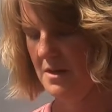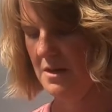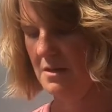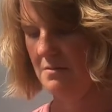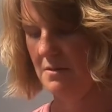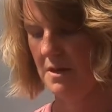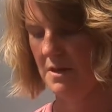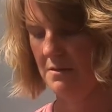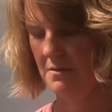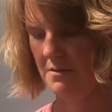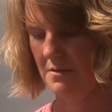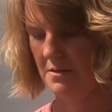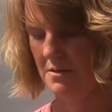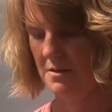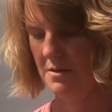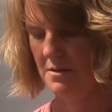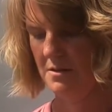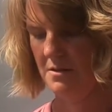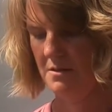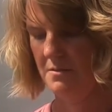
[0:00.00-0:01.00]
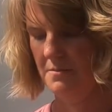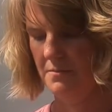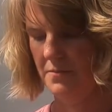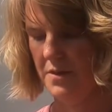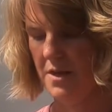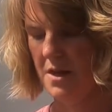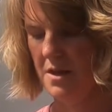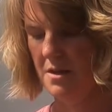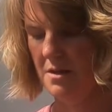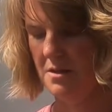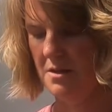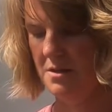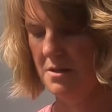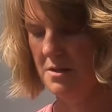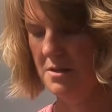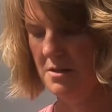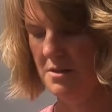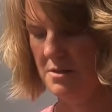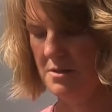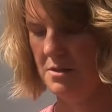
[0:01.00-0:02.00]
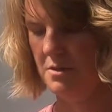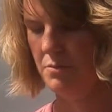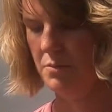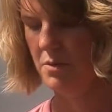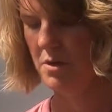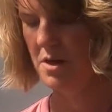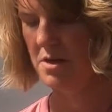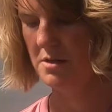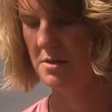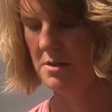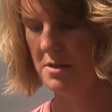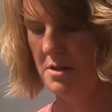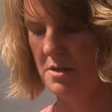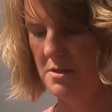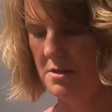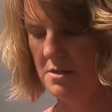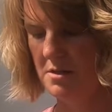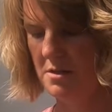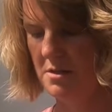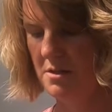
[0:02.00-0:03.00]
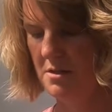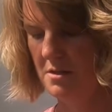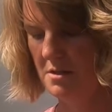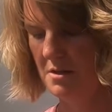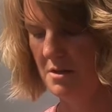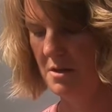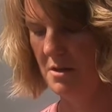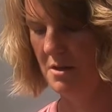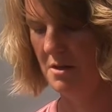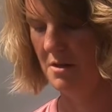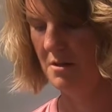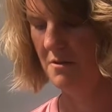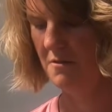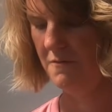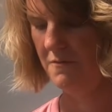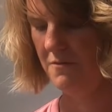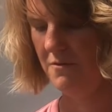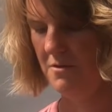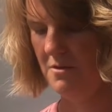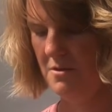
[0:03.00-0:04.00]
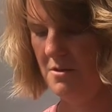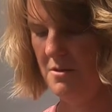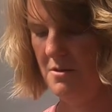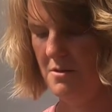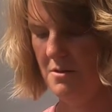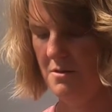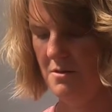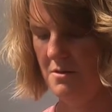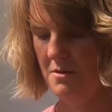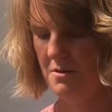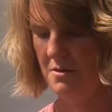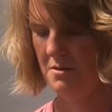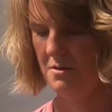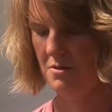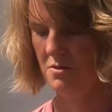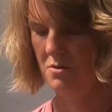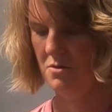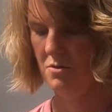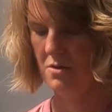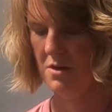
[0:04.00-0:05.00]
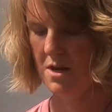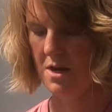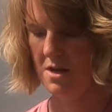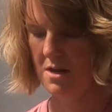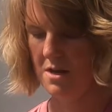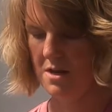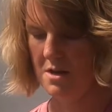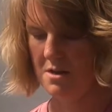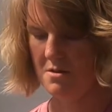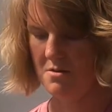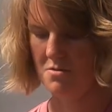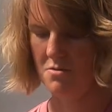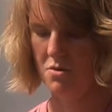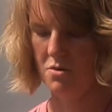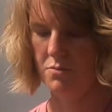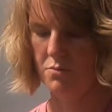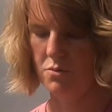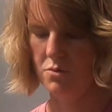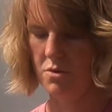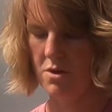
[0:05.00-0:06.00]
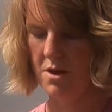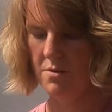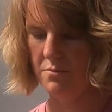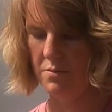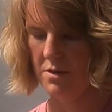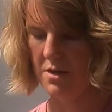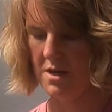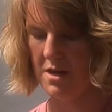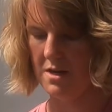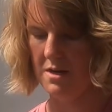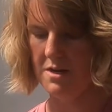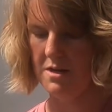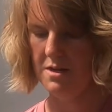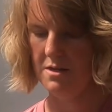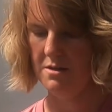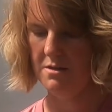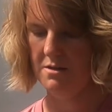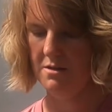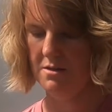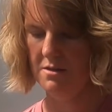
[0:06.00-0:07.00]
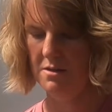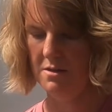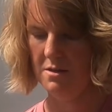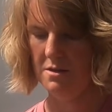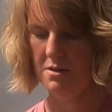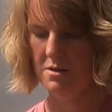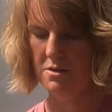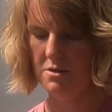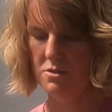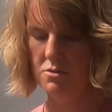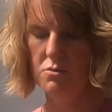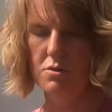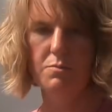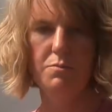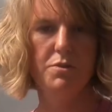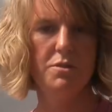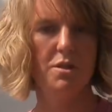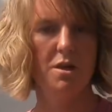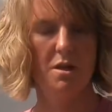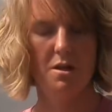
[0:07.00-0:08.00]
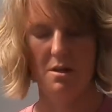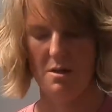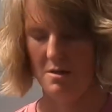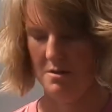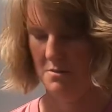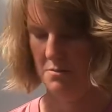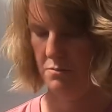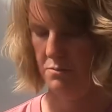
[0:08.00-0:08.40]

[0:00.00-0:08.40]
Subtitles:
anyway, that is the process of creating or propagating sweet potato